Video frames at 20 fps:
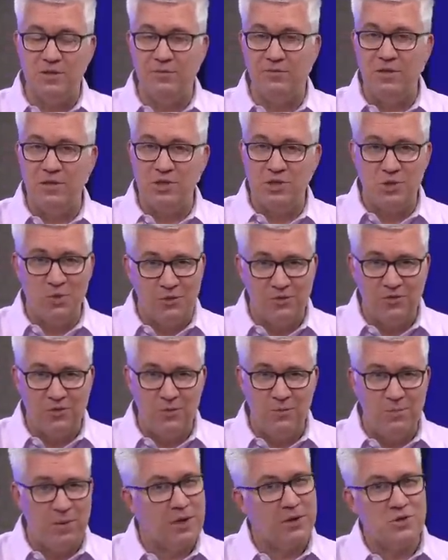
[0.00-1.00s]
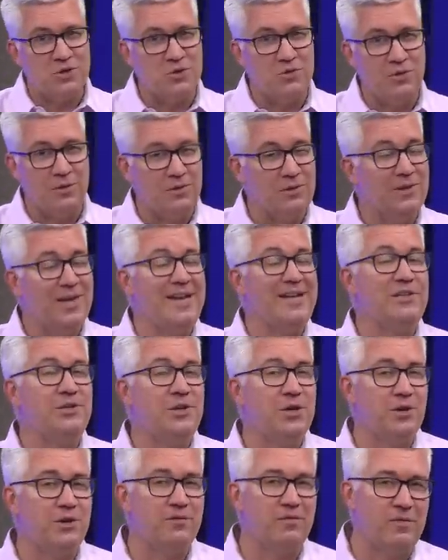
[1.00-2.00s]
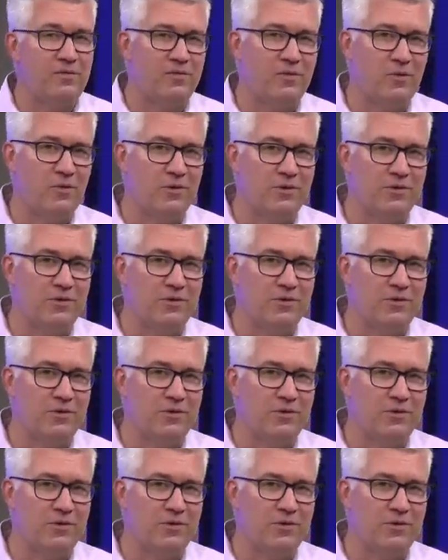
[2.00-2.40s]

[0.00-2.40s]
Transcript: of the short-term picture, the likelihood of a further